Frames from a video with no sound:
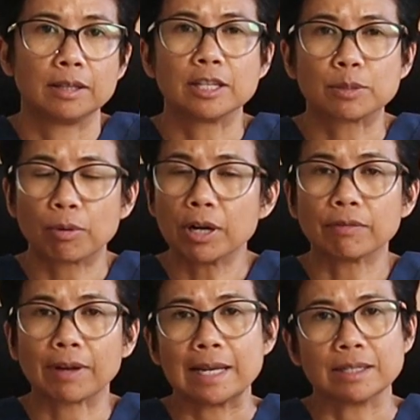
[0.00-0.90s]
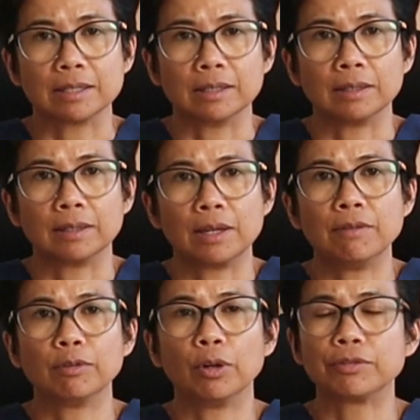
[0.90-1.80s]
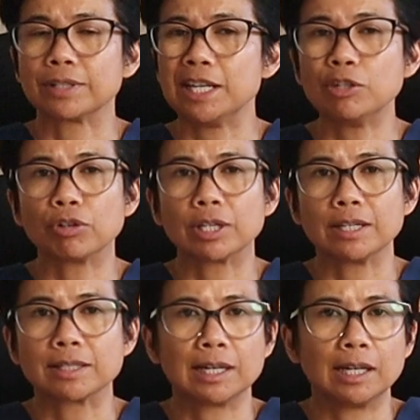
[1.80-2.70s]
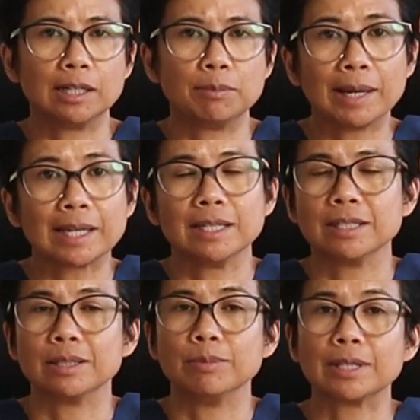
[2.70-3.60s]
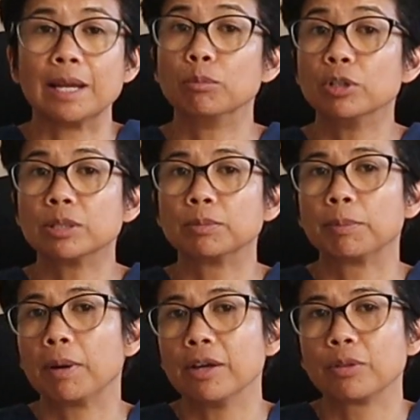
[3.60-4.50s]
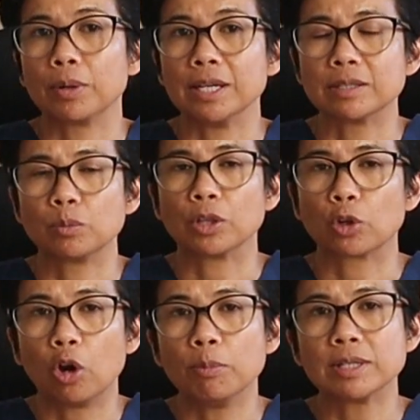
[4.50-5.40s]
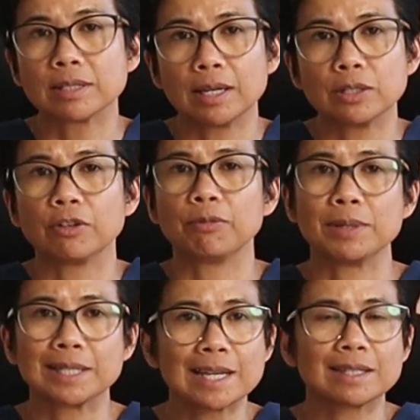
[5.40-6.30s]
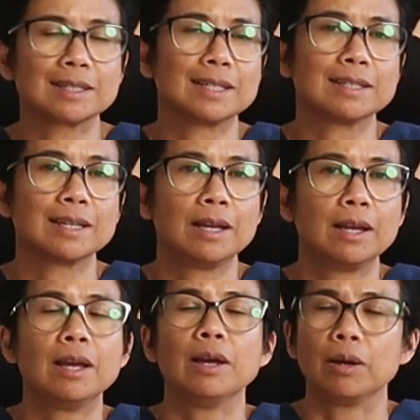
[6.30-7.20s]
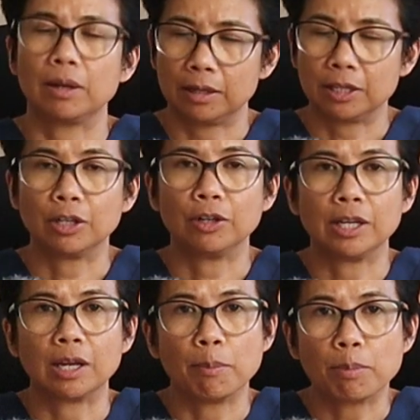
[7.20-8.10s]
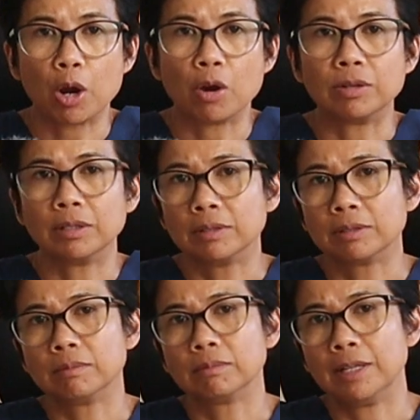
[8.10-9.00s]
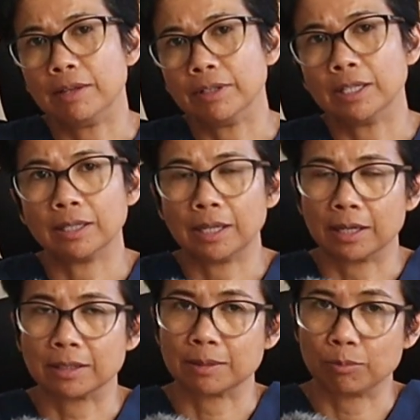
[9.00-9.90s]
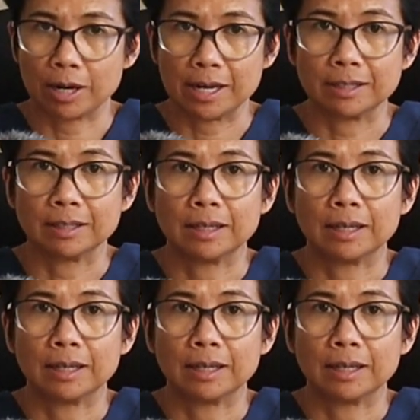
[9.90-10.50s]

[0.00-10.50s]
The spread of cancer involves intricate cellular mechanisms and multiple pathways with common sites of metastasis, including bone, liver, lungs, and brain.